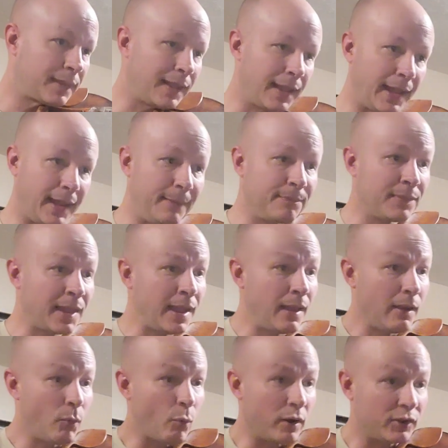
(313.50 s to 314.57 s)
Okay,
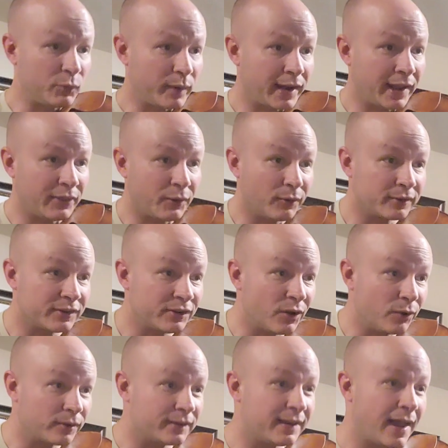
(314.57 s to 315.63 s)
once we get those
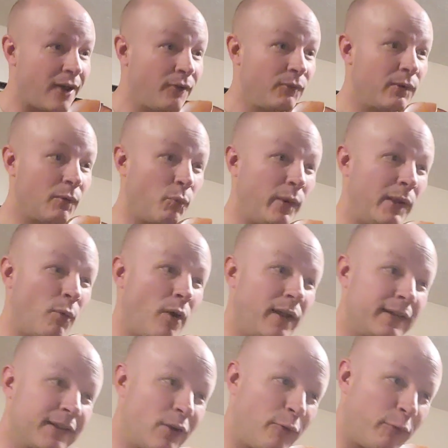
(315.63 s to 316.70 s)
notes down, we
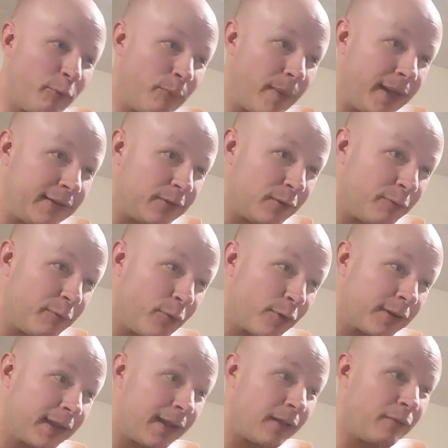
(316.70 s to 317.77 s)
want to go from mezzo
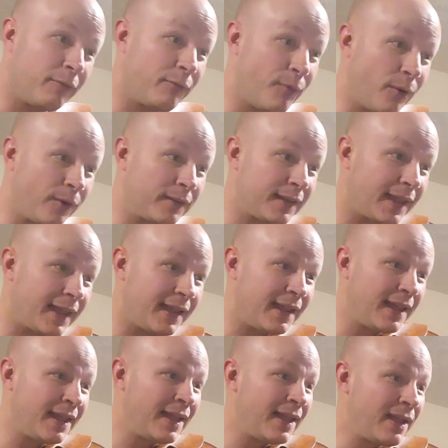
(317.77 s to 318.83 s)
forte to forte.
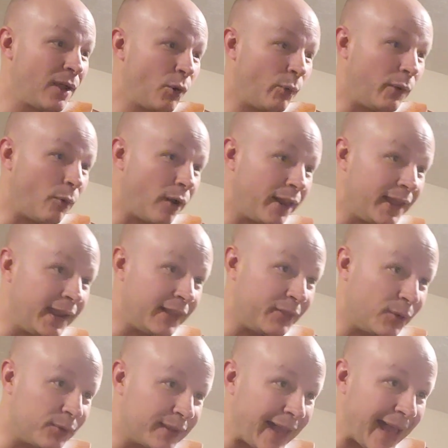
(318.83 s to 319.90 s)
We want to hit
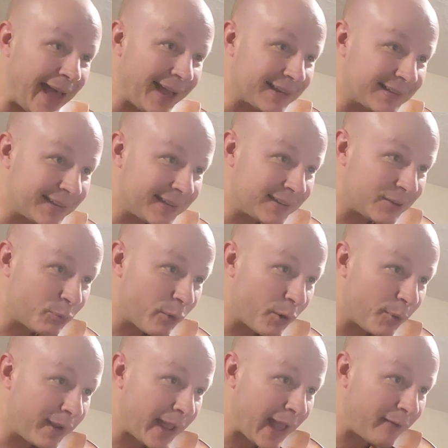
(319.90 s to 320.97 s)
those accents where
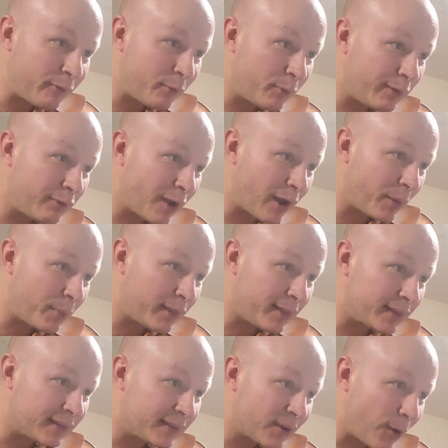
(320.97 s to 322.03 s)
we have them. We've got them at the
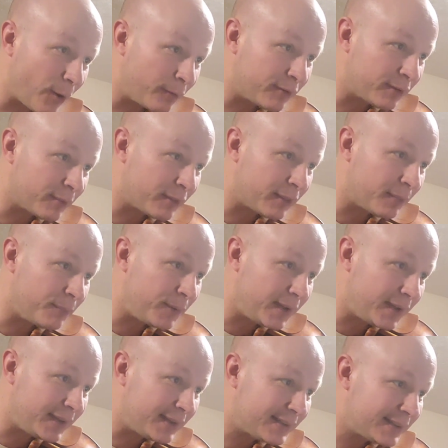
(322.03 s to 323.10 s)
start of some of the
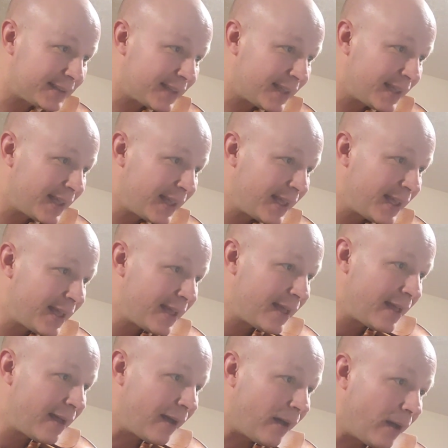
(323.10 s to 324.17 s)
beats.
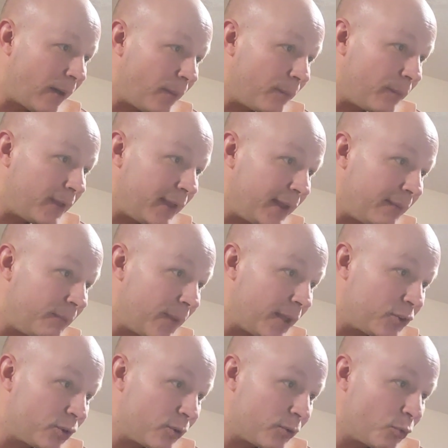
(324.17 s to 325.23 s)
In
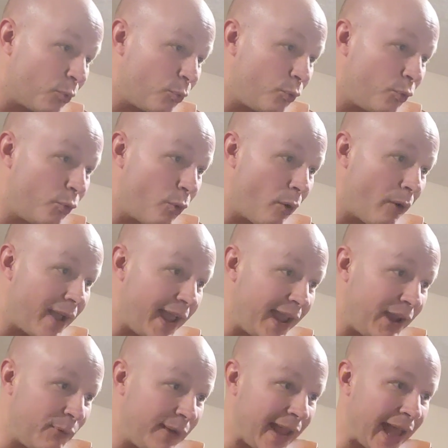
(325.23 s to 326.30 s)
measure
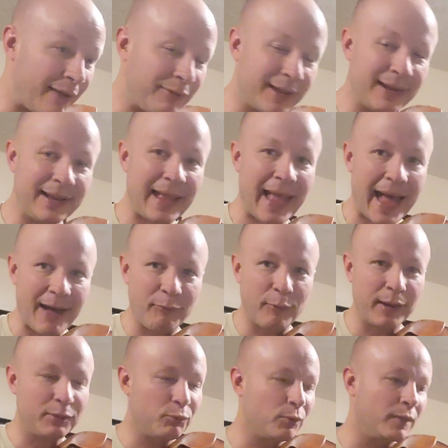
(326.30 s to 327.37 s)
208, we have it
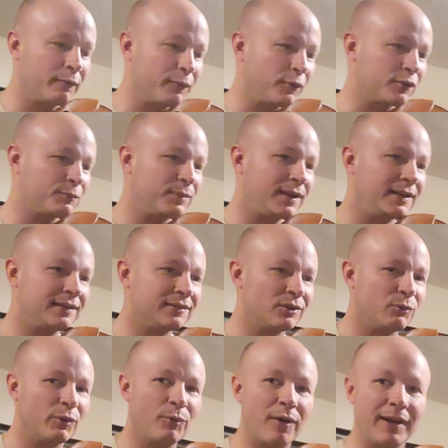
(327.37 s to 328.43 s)
halfway through the first beat, so
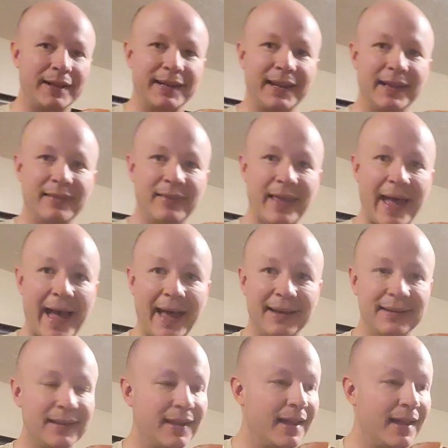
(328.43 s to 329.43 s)
we'll want to get that.